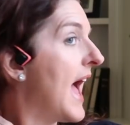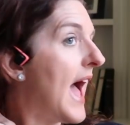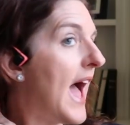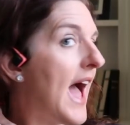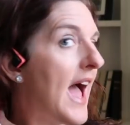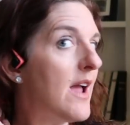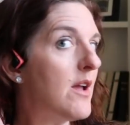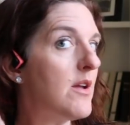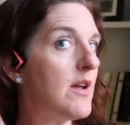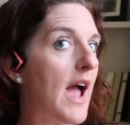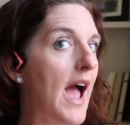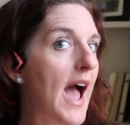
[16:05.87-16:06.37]

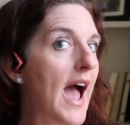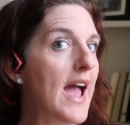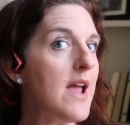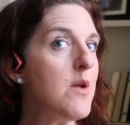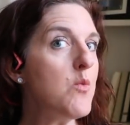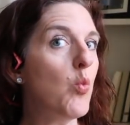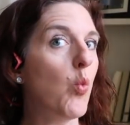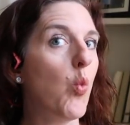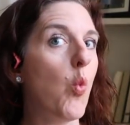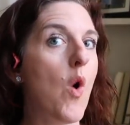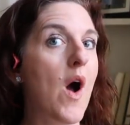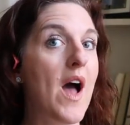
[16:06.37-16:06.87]

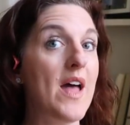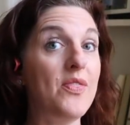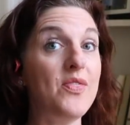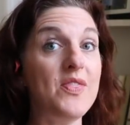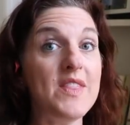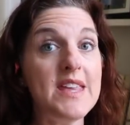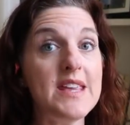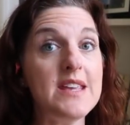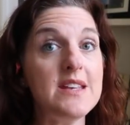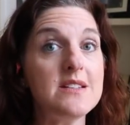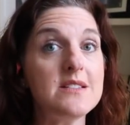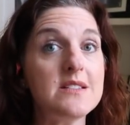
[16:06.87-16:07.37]
I won
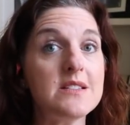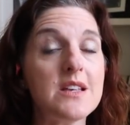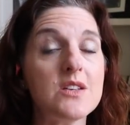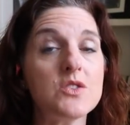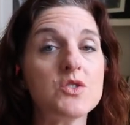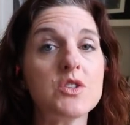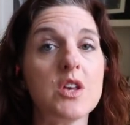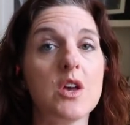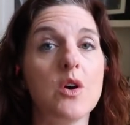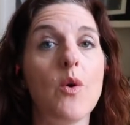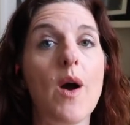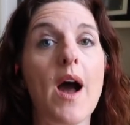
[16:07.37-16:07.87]
these,
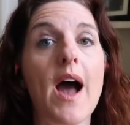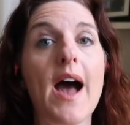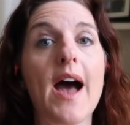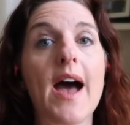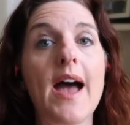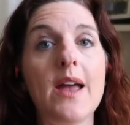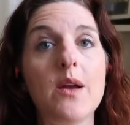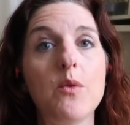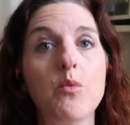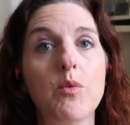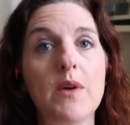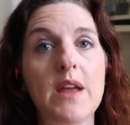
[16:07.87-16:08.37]
so
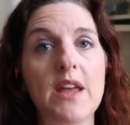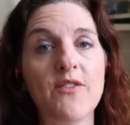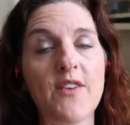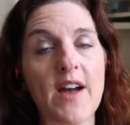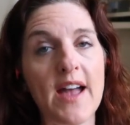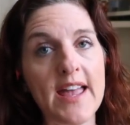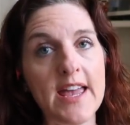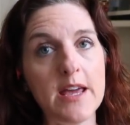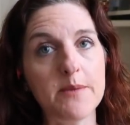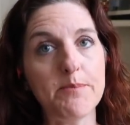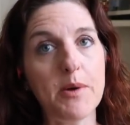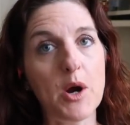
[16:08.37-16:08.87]
if
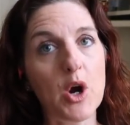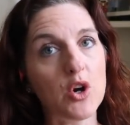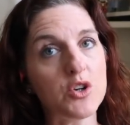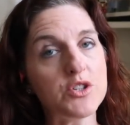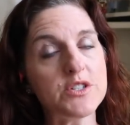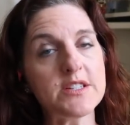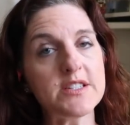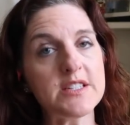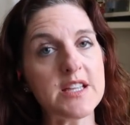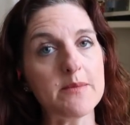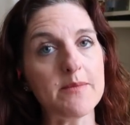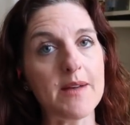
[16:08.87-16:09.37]
I had
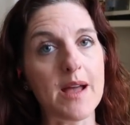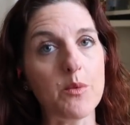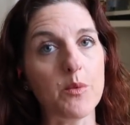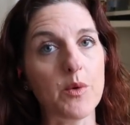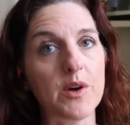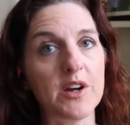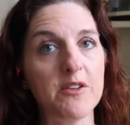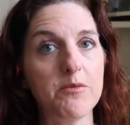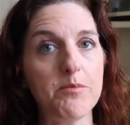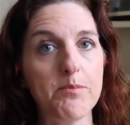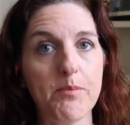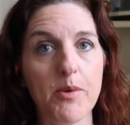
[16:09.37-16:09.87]
purchased them, I
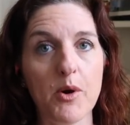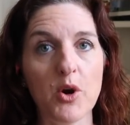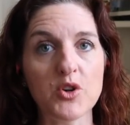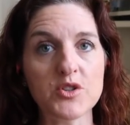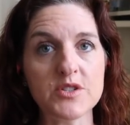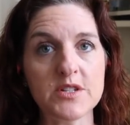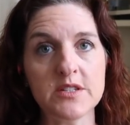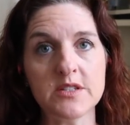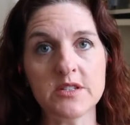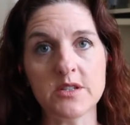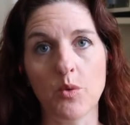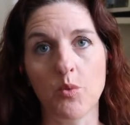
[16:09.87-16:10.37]
would have
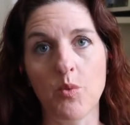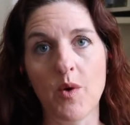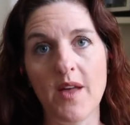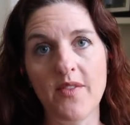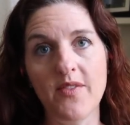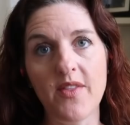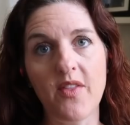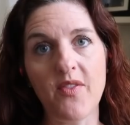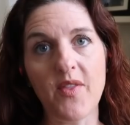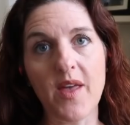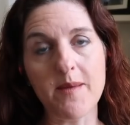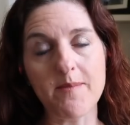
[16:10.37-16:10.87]
purchased the
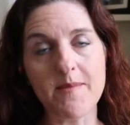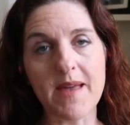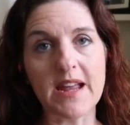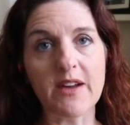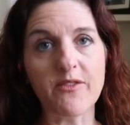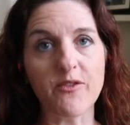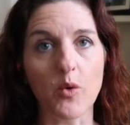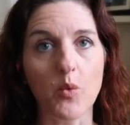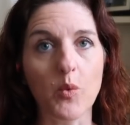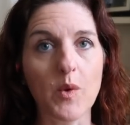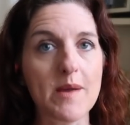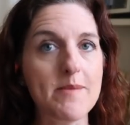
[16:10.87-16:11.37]
one that they
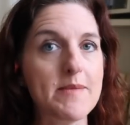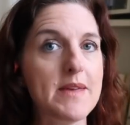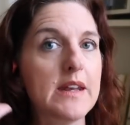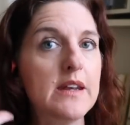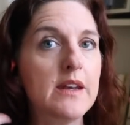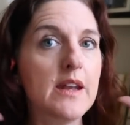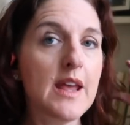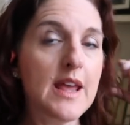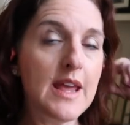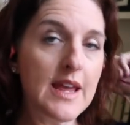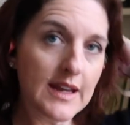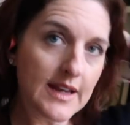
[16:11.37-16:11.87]
make for
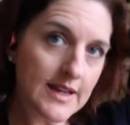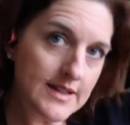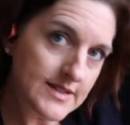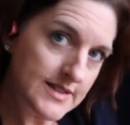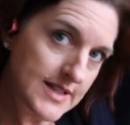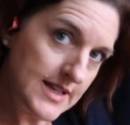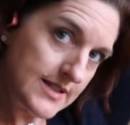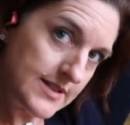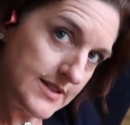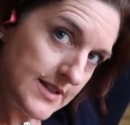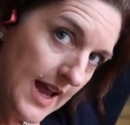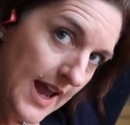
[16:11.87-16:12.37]
women, because
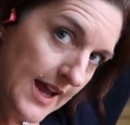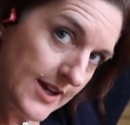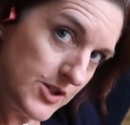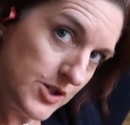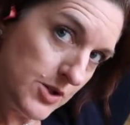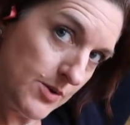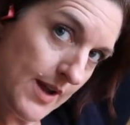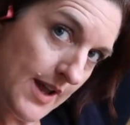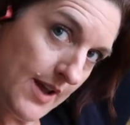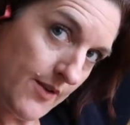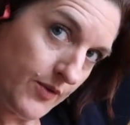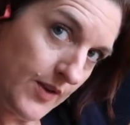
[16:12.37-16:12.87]
this, I
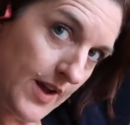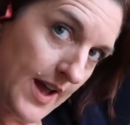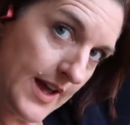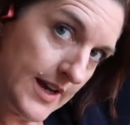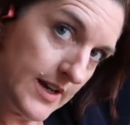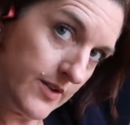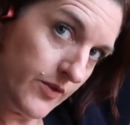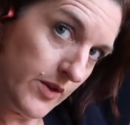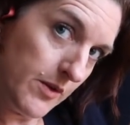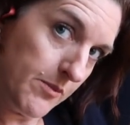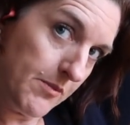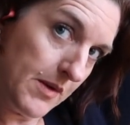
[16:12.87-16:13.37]
do have
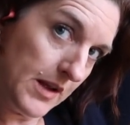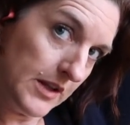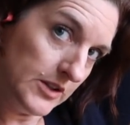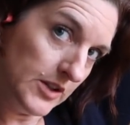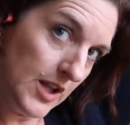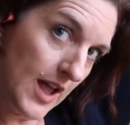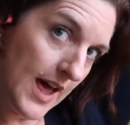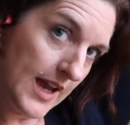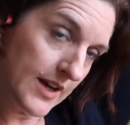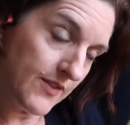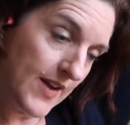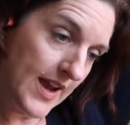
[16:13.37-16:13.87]
kind of a
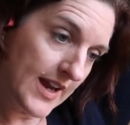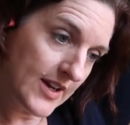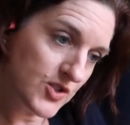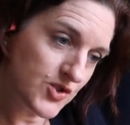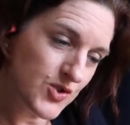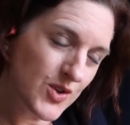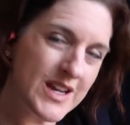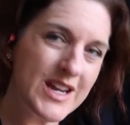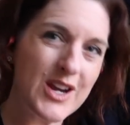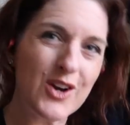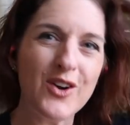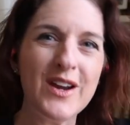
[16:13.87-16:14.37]
lot of
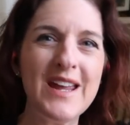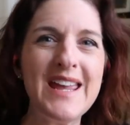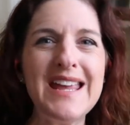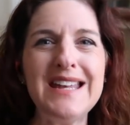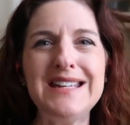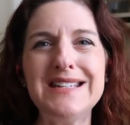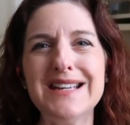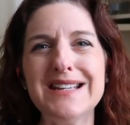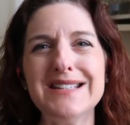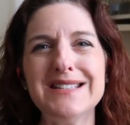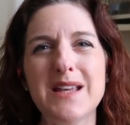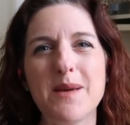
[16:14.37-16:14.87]
extra here.
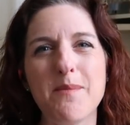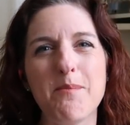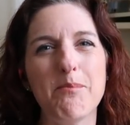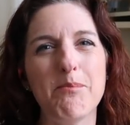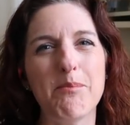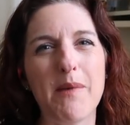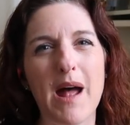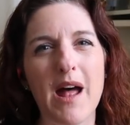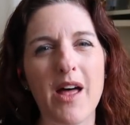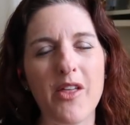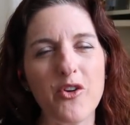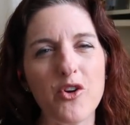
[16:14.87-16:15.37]
It doesn't
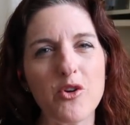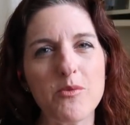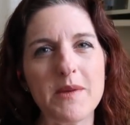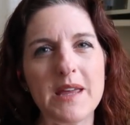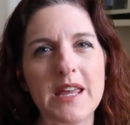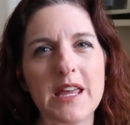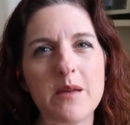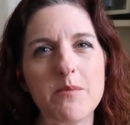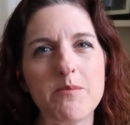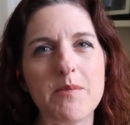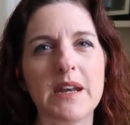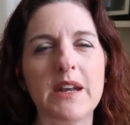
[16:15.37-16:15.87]
bother
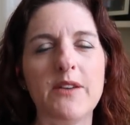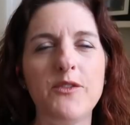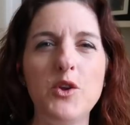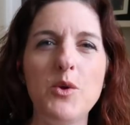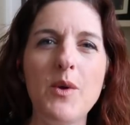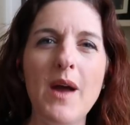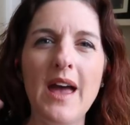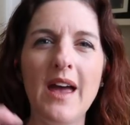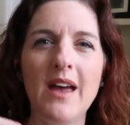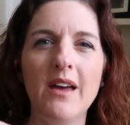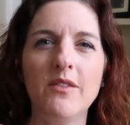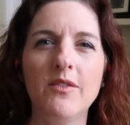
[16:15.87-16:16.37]
me, but if
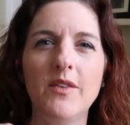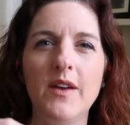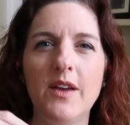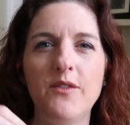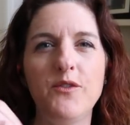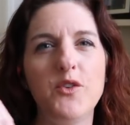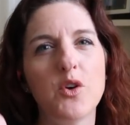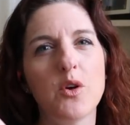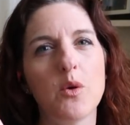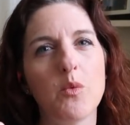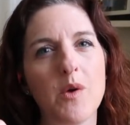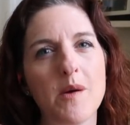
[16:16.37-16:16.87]

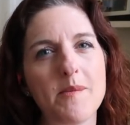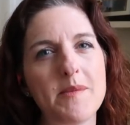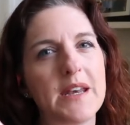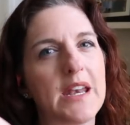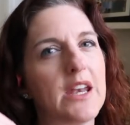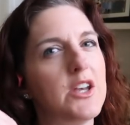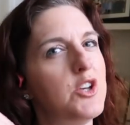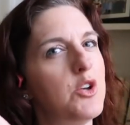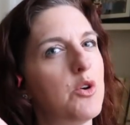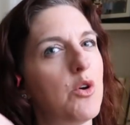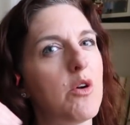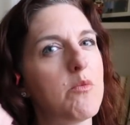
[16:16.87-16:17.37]
you're a woman
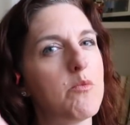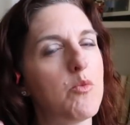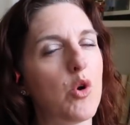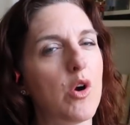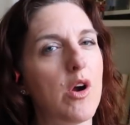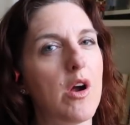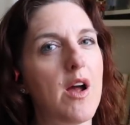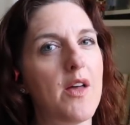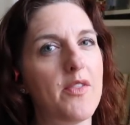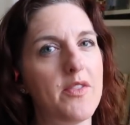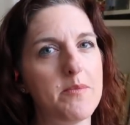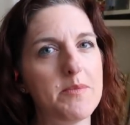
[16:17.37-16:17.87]
and you're
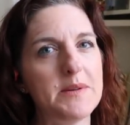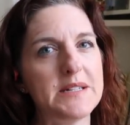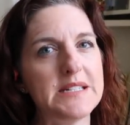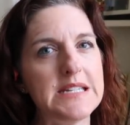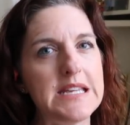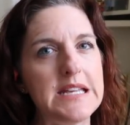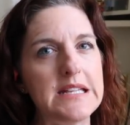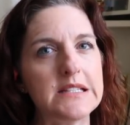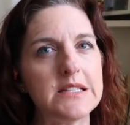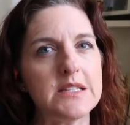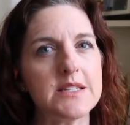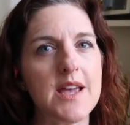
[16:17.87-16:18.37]
more on the
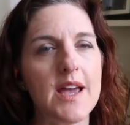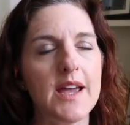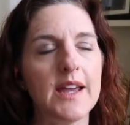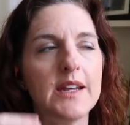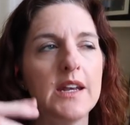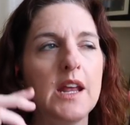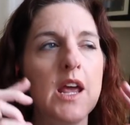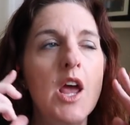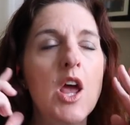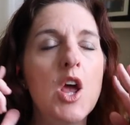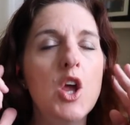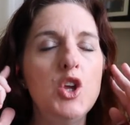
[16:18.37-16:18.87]
petite
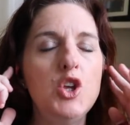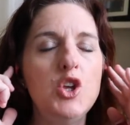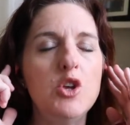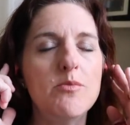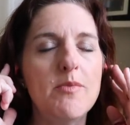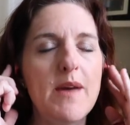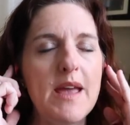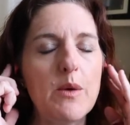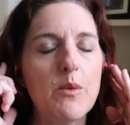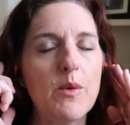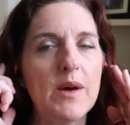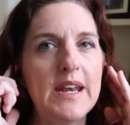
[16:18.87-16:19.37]
side, you
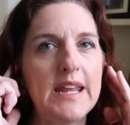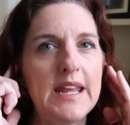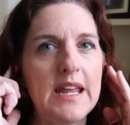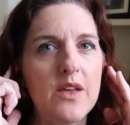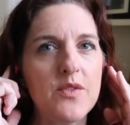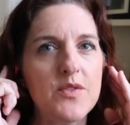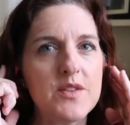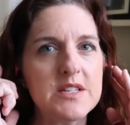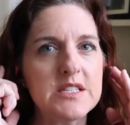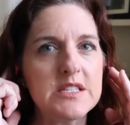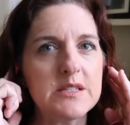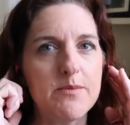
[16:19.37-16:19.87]
may want to
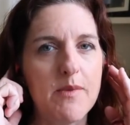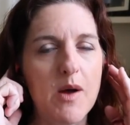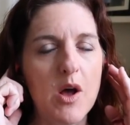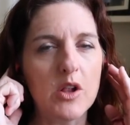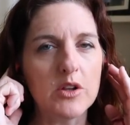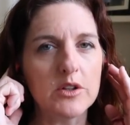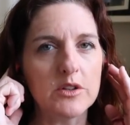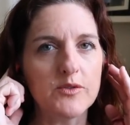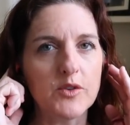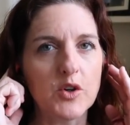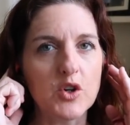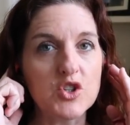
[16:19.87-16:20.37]
get the
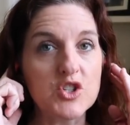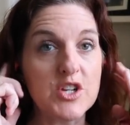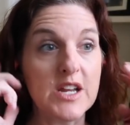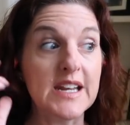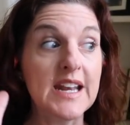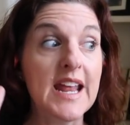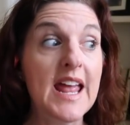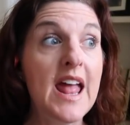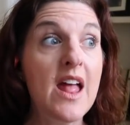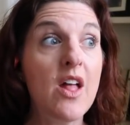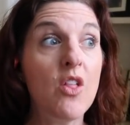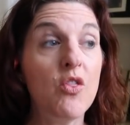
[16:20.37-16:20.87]
smaller version.